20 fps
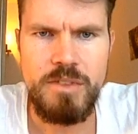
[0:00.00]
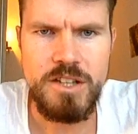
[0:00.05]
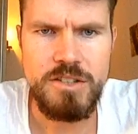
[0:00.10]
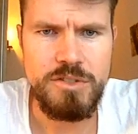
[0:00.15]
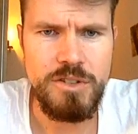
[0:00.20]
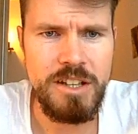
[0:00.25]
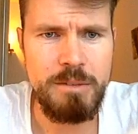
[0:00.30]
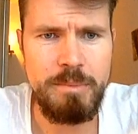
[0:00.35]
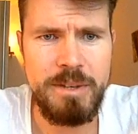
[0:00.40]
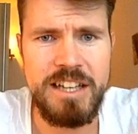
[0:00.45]

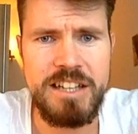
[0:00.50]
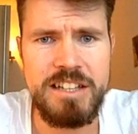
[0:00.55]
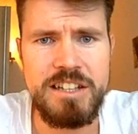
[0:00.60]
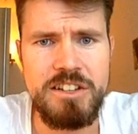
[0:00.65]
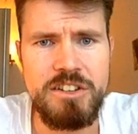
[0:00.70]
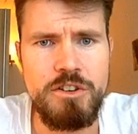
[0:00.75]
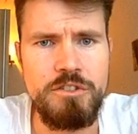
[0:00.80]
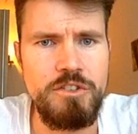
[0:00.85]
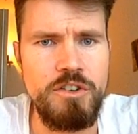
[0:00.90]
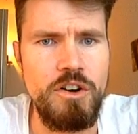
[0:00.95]
So at the
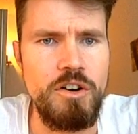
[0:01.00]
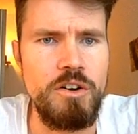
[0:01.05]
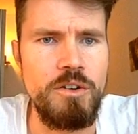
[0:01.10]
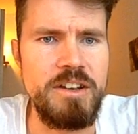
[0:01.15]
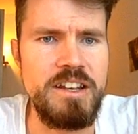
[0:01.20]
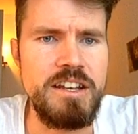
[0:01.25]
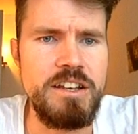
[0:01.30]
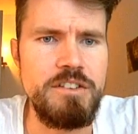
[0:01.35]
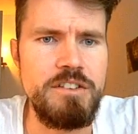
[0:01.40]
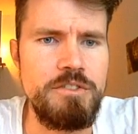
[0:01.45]
beginning, you've got
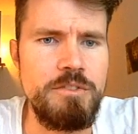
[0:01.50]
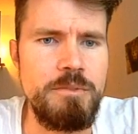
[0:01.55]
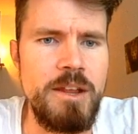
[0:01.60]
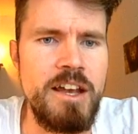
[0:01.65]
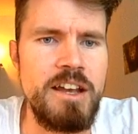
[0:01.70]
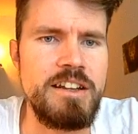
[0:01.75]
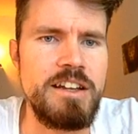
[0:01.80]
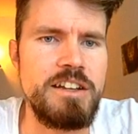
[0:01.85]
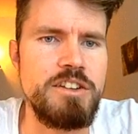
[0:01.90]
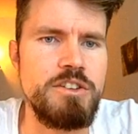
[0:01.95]
E T H,
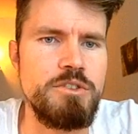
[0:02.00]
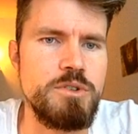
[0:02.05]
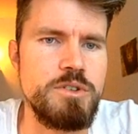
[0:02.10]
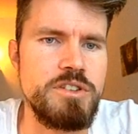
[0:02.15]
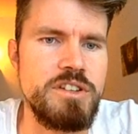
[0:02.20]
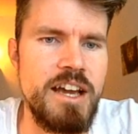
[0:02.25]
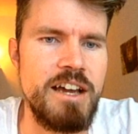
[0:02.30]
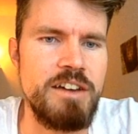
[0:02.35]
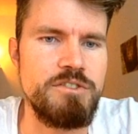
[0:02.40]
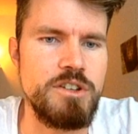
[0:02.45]
then you
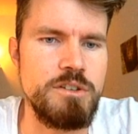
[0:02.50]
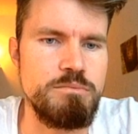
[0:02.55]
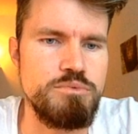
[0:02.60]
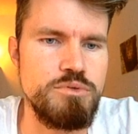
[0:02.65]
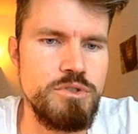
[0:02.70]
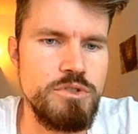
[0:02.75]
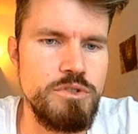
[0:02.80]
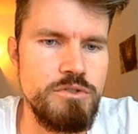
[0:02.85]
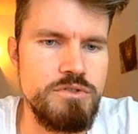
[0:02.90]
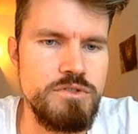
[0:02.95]
would have to
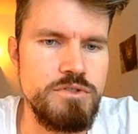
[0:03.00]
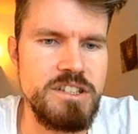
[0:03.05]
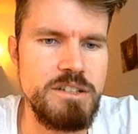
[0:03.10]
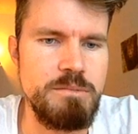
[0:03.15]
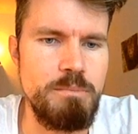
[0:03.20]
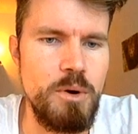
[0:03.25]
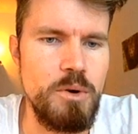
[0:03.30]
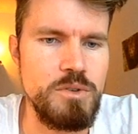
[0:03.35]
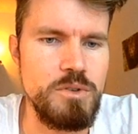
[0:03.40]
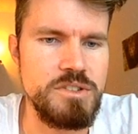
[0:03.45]
approve,
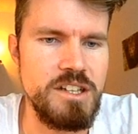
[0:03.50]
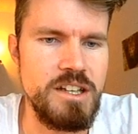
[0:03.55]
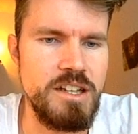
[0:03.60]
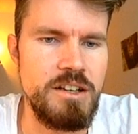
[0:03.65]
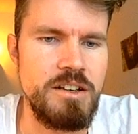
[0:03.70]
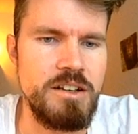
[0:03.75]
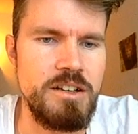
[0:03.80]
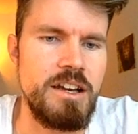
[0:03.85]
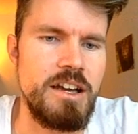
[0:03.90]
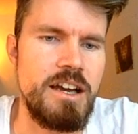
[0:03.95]

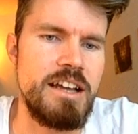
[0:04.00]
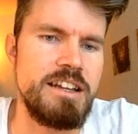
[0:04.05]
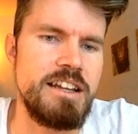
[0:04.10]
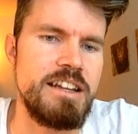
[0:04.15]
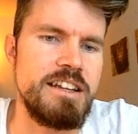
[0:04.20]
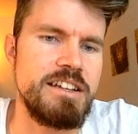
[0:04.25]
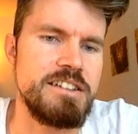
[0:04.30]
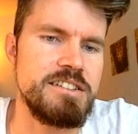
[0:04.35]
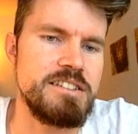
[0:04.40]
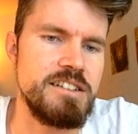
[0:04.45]
deposit, and
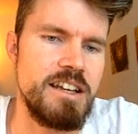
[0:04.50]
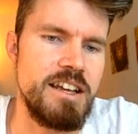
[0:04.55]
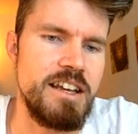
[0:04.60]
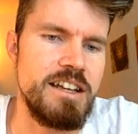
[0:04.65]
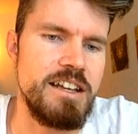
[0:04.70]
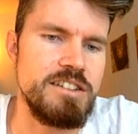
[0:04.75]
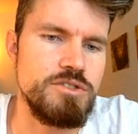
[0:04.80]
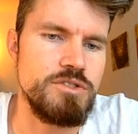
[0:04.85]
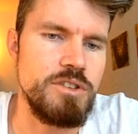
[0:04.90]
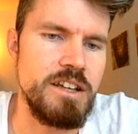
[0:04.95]
then it's
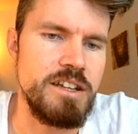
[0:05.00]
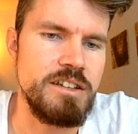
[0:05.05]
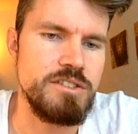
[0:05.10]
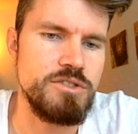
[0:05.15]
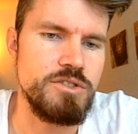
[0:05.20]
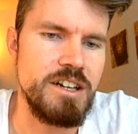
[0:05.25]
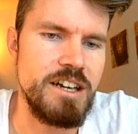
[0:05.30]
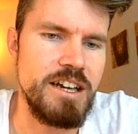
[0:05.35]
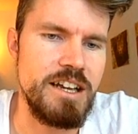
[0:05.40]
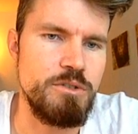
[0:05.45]
into,
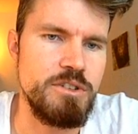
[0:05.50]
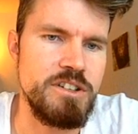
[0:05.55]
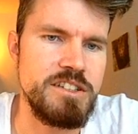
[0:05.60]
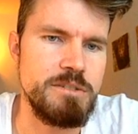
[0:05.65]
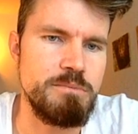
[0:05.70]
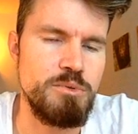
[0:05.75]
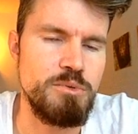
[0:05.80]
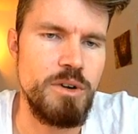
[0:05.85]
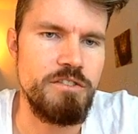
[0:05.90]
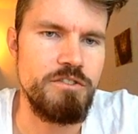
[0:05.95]
into the
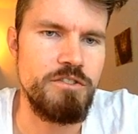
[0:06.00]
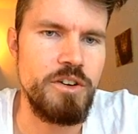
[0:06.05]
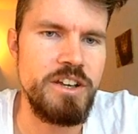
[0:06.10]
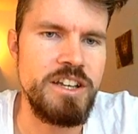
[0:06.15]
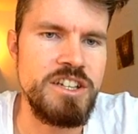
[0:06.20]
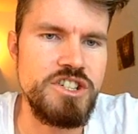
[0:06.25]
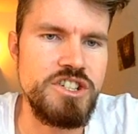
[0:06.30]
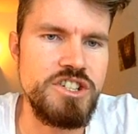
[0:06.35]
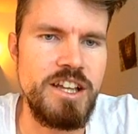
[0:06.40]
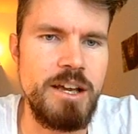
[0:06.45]
liquidity pool. And for
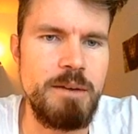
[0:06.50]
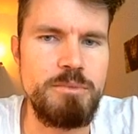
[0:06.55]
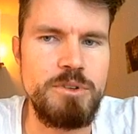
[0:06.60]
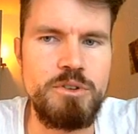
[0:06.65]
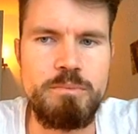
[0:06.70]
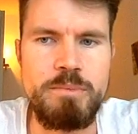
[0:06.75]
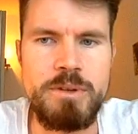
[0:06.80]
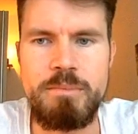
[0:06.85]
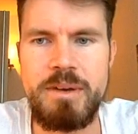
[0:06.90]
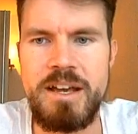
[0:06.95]
each step,
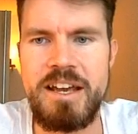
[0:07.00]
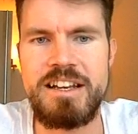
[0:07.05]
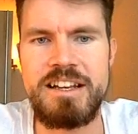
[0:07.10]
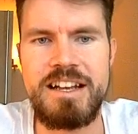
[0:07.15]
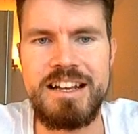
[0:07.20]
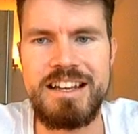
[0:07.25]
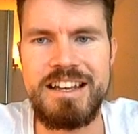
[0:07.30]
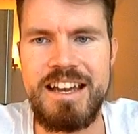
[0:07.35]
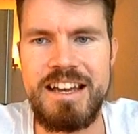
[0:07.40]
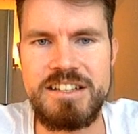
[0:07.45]
you'll be
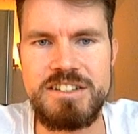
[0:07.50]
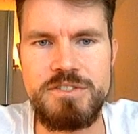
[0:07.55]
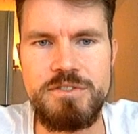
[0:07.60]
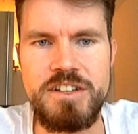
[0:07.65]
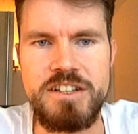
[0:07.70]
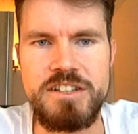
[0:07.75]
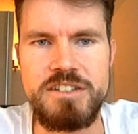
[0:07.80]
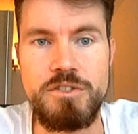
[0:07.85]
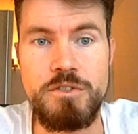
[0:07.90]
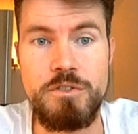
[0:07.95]
paying gas fees.